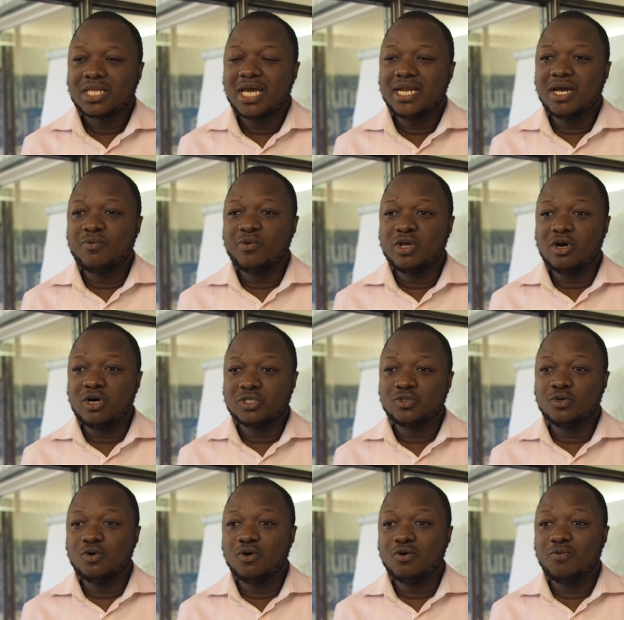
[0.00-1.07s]
And then we
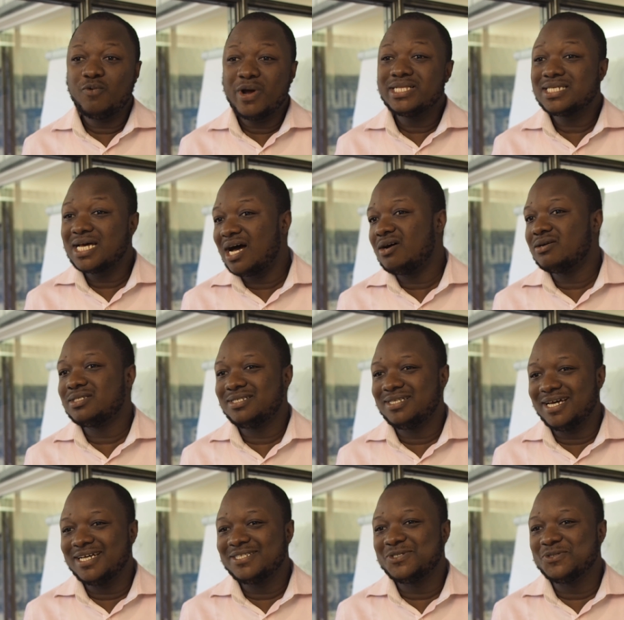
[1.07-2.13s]
also went out there